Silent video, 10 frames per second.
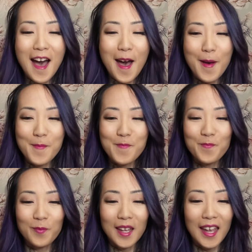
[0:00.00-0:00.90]

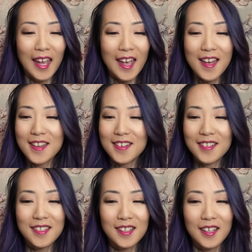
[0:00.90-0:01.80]

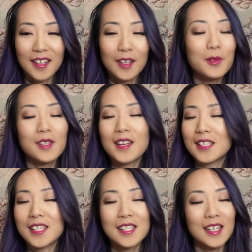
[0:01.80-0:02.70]
and it was
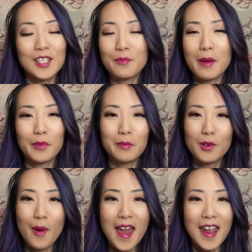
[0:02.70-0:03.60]
honestly such a
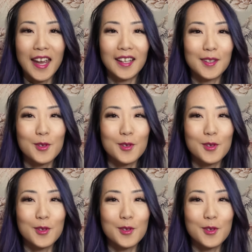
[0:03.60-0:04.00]
memorable wedding.